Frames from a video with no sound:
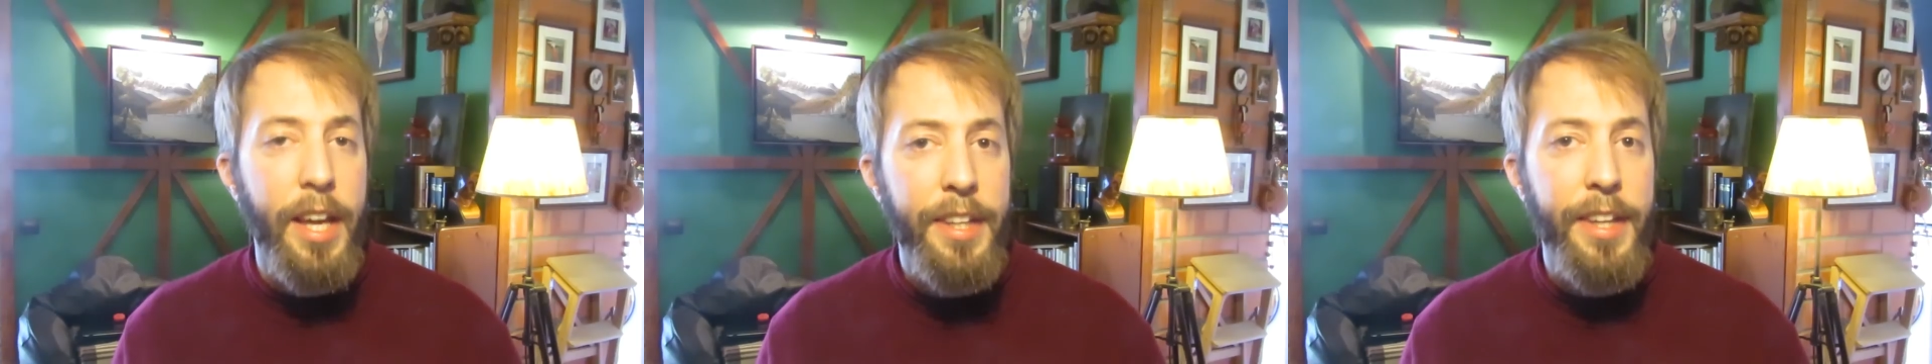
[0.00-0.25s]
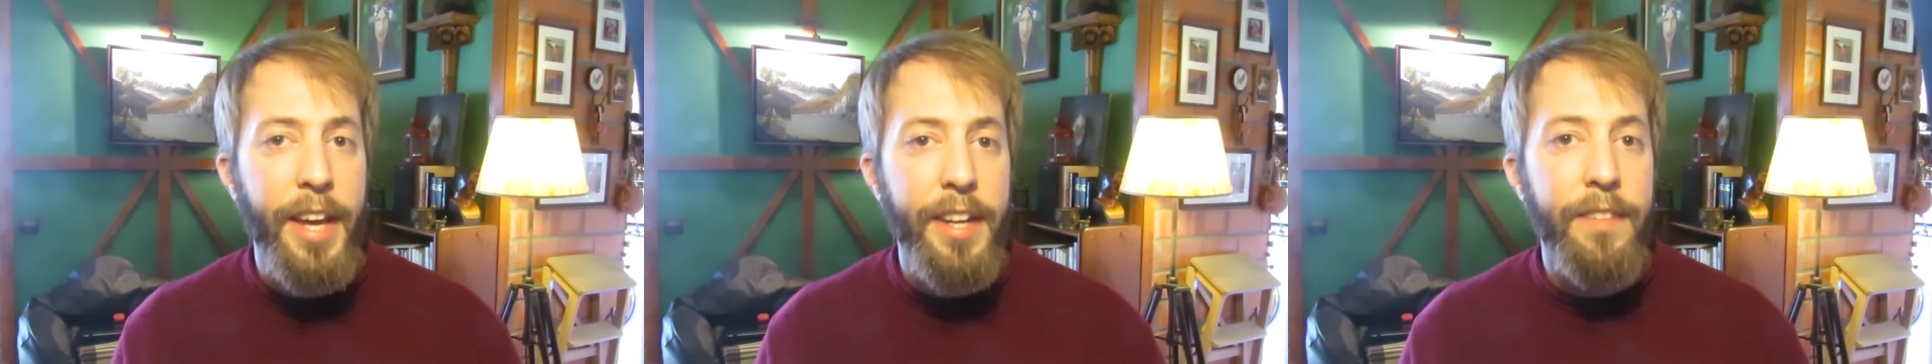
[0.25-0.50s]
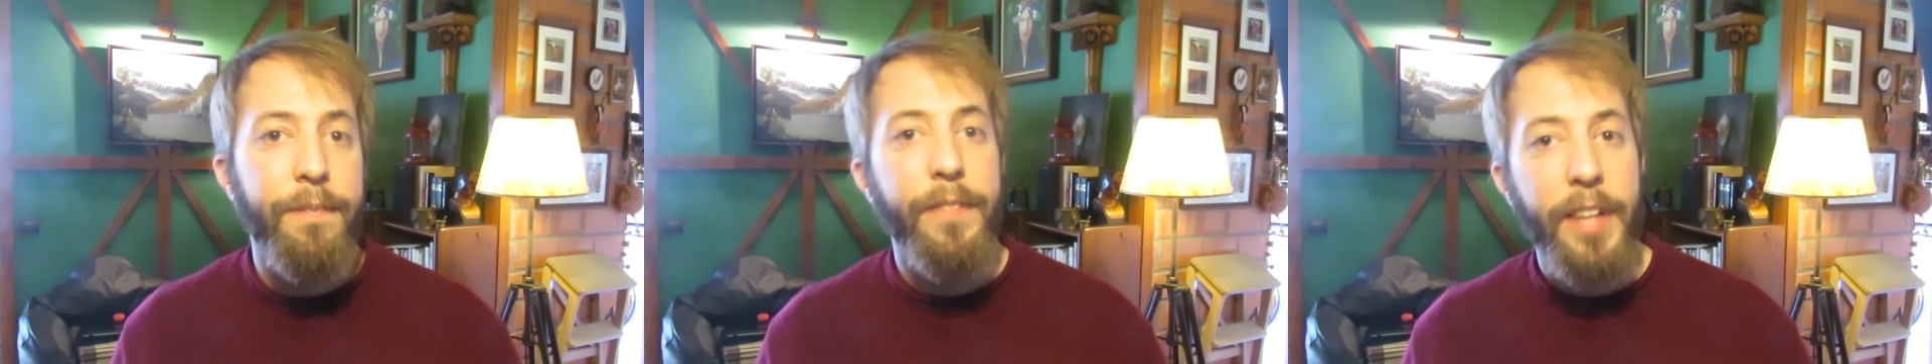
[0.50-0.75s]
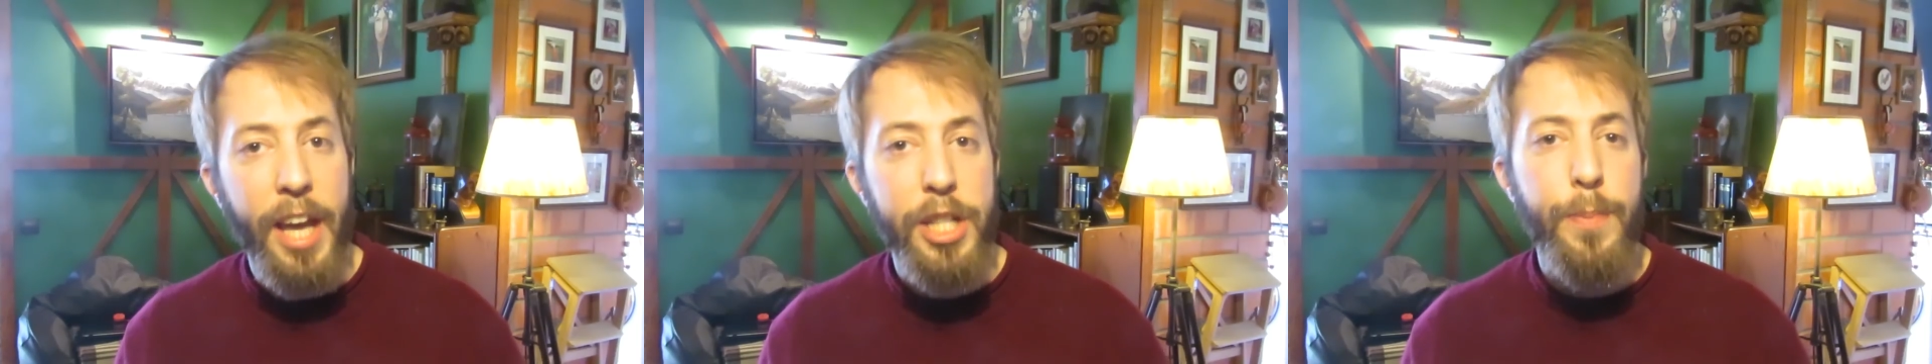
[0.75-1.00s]
And then
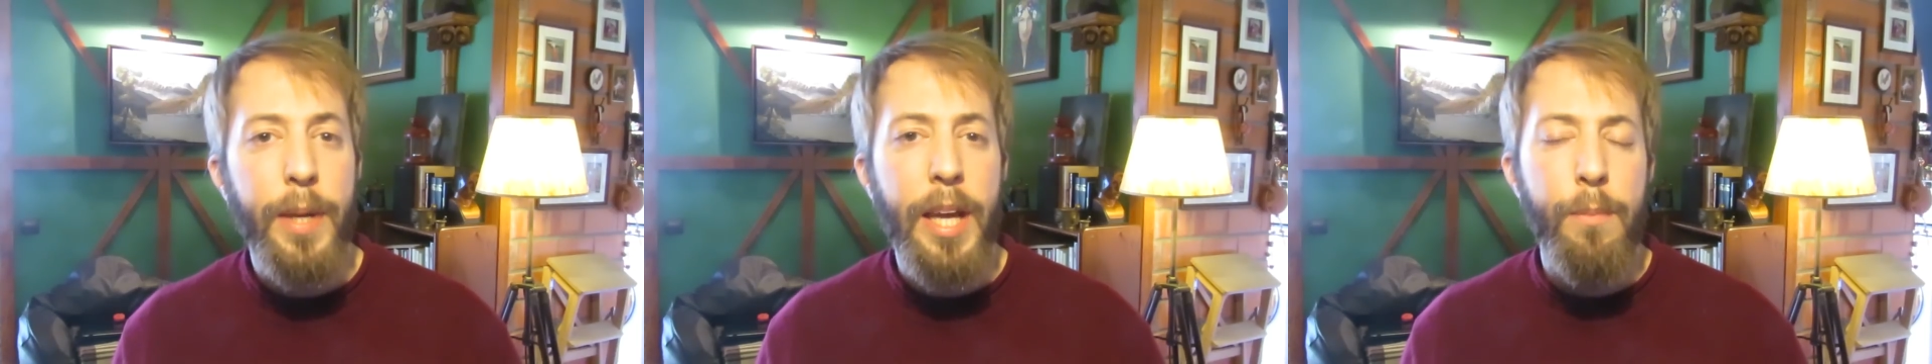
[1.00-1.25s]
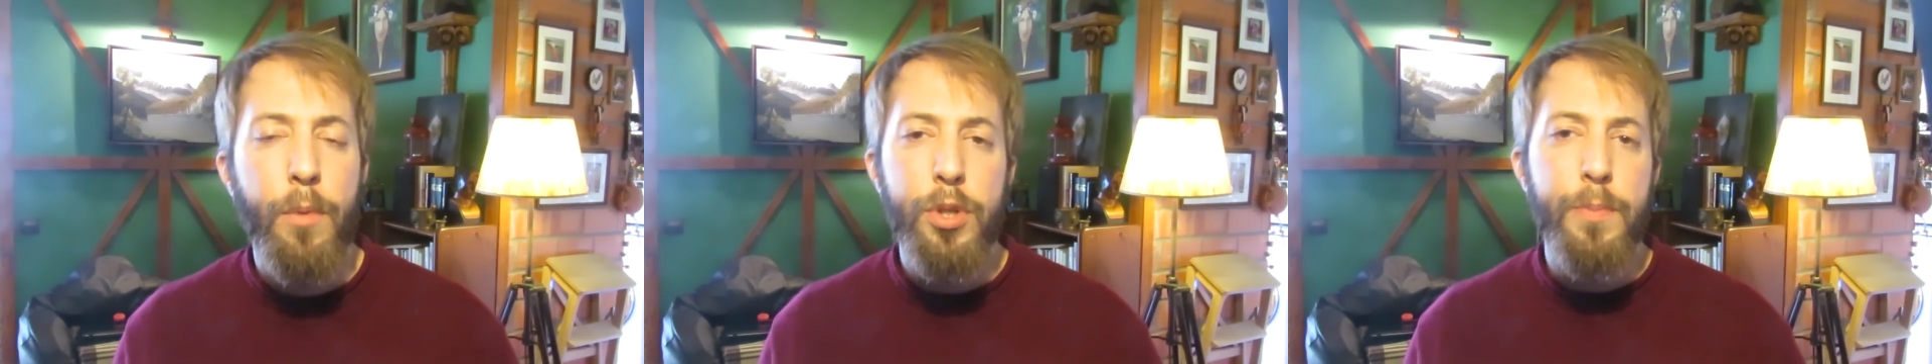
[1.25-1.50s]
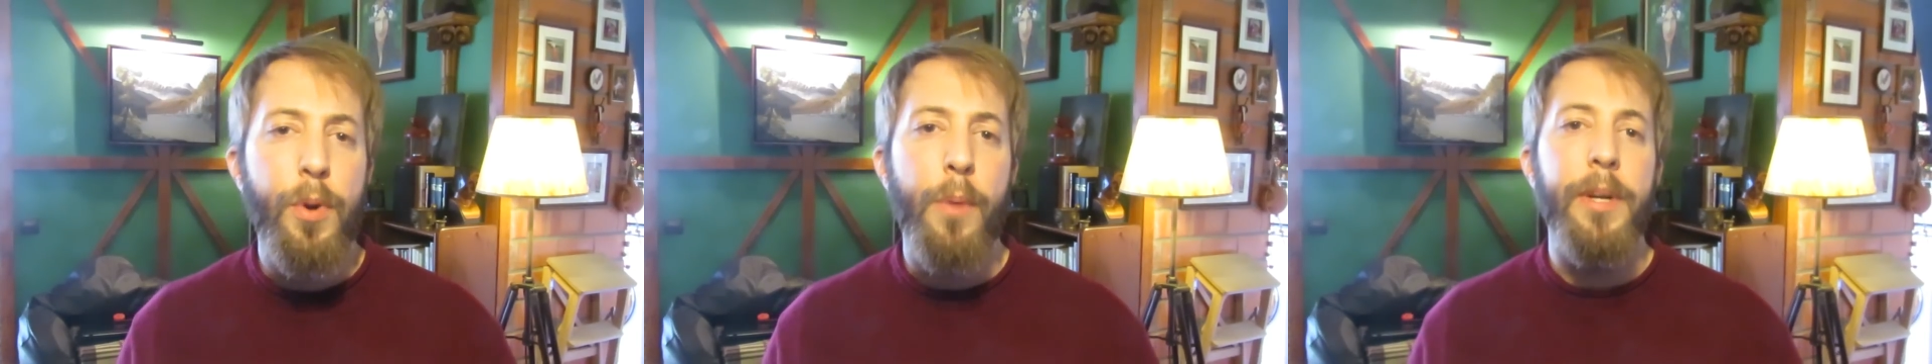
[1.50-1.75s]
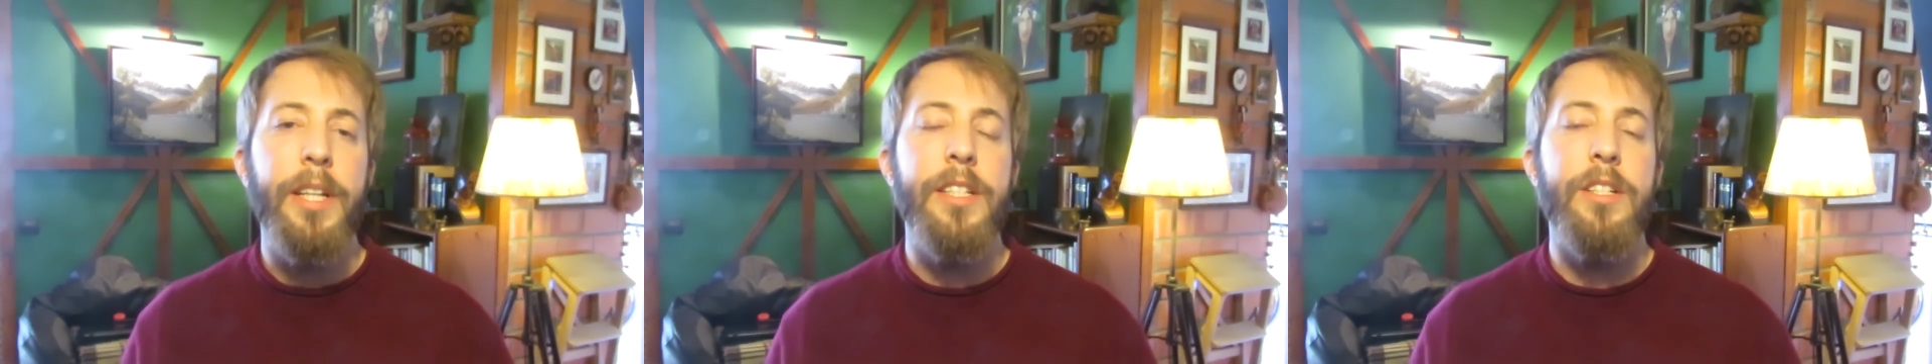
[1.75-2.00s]
cats became most
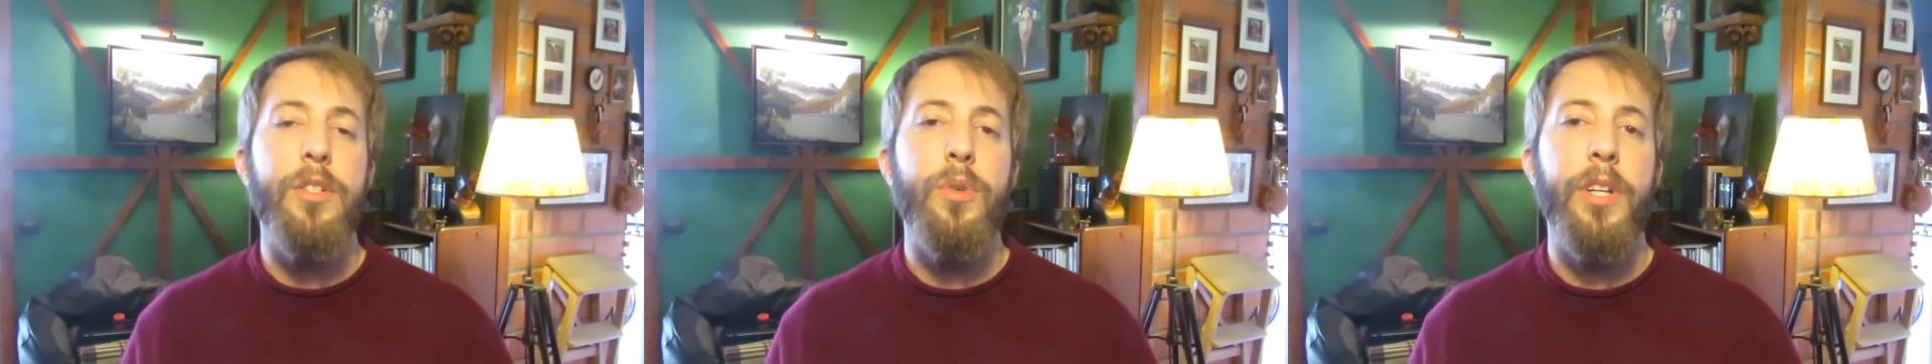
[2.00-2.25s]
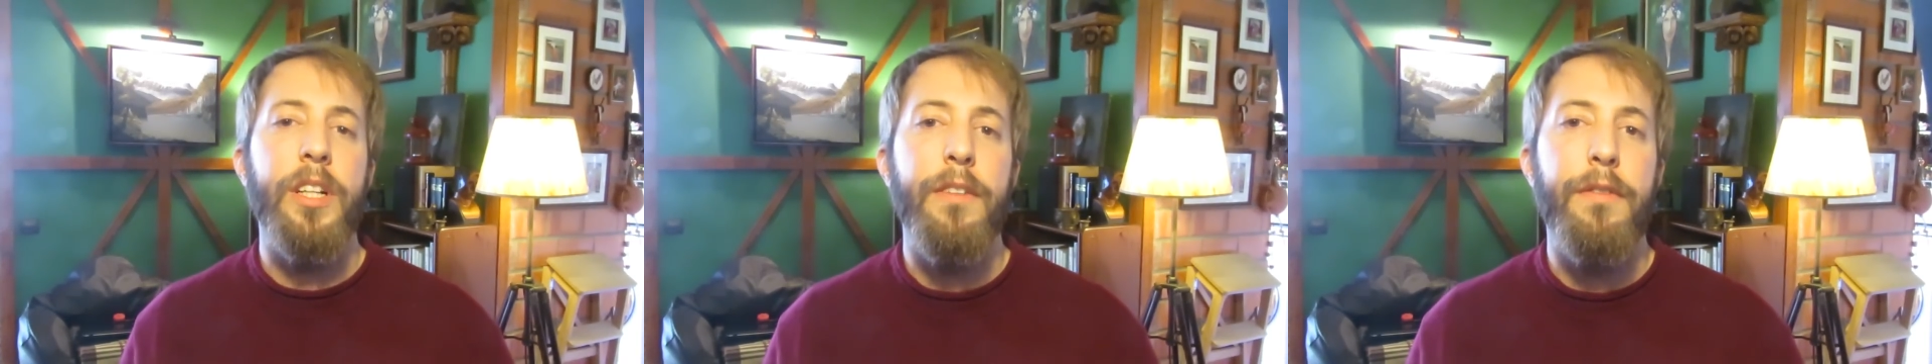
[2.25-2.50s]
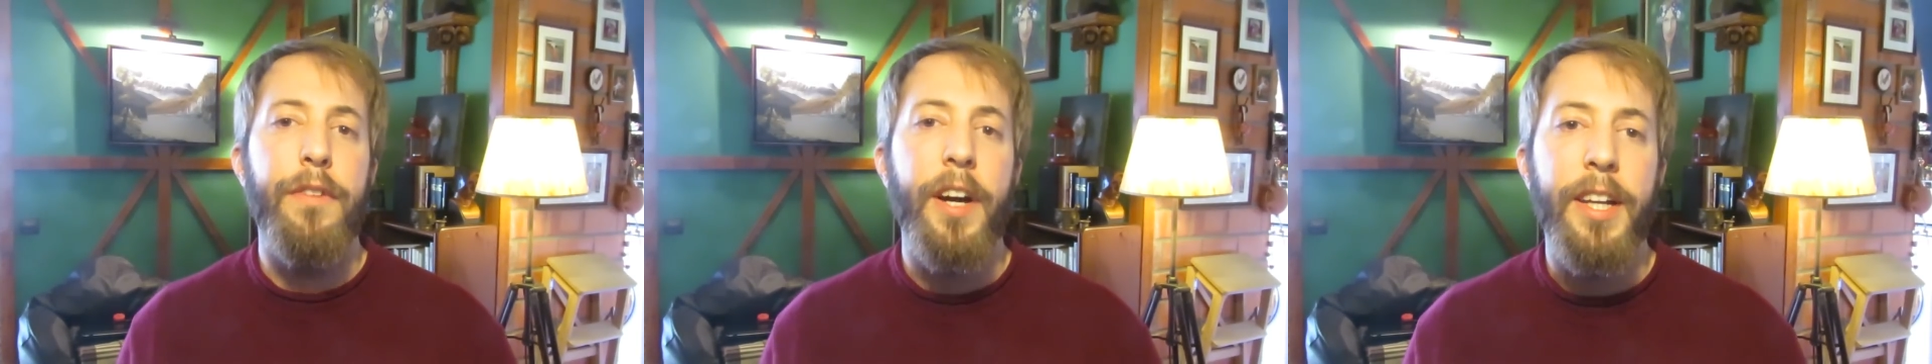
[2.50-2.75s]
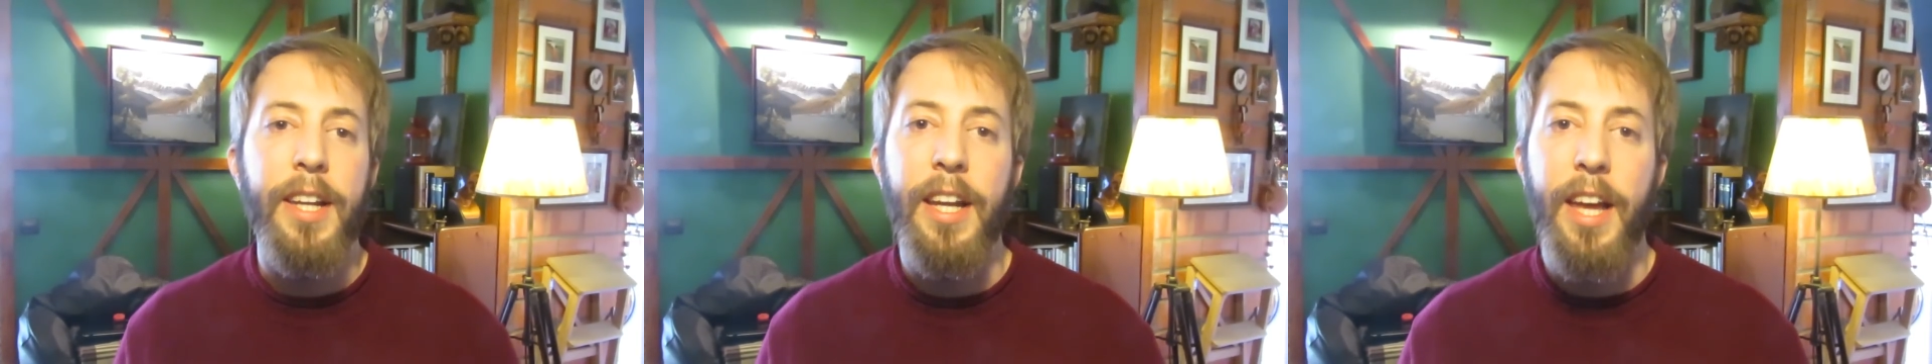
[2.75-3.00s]
prominent during the
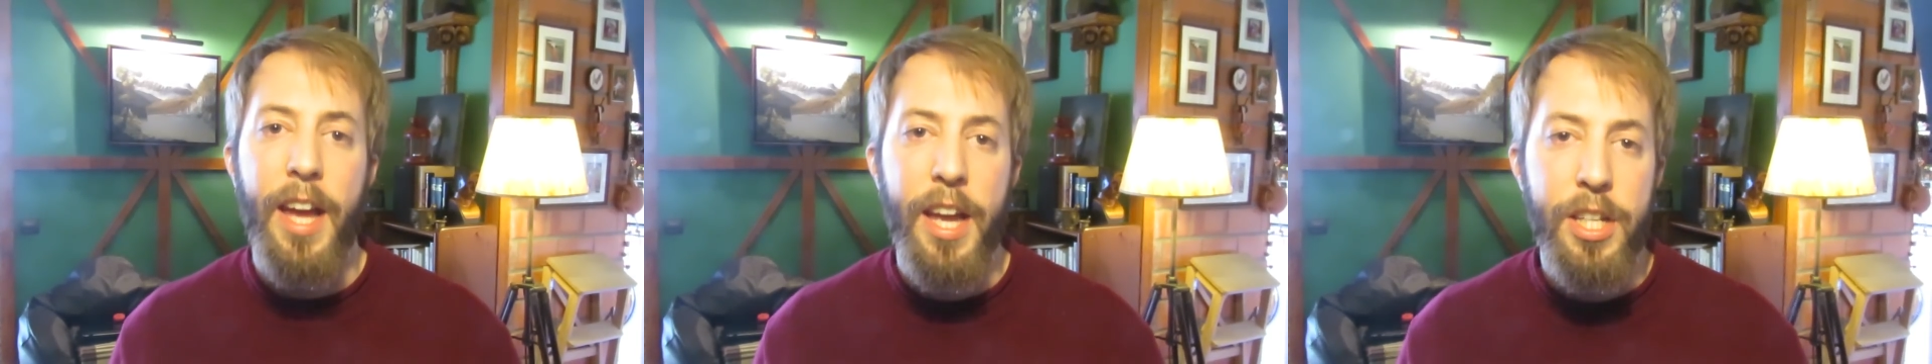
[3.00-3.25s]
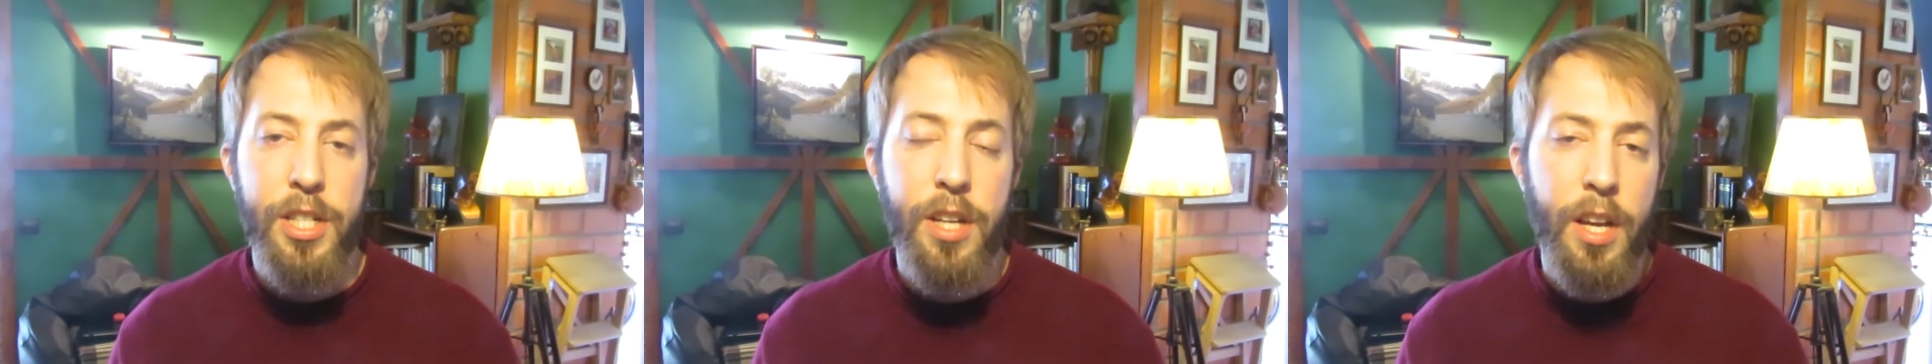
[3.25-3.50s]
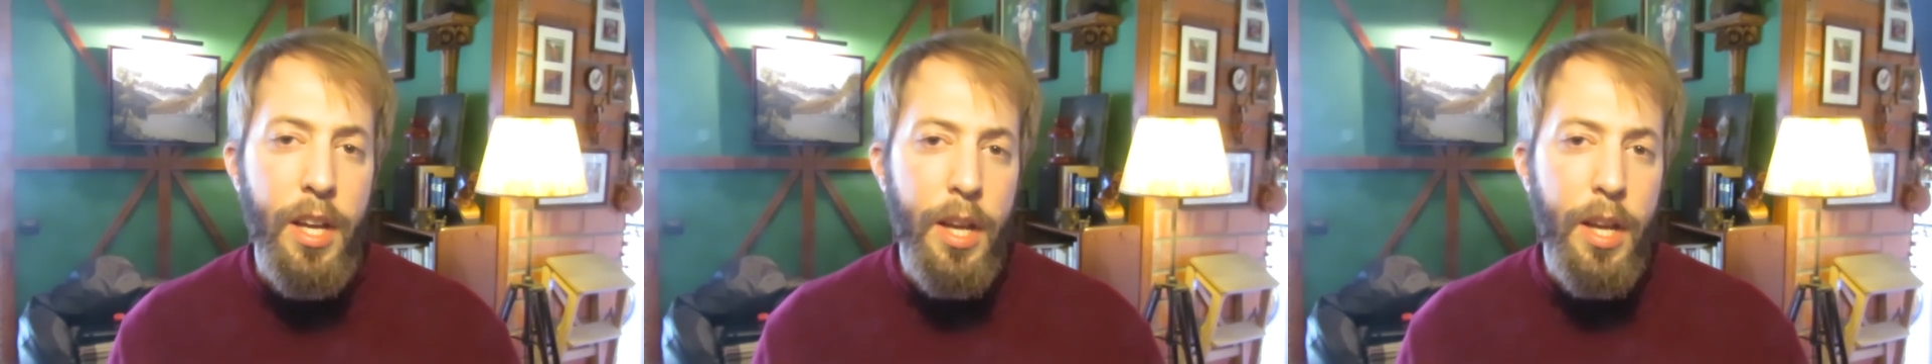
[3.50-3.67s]
Viking Age,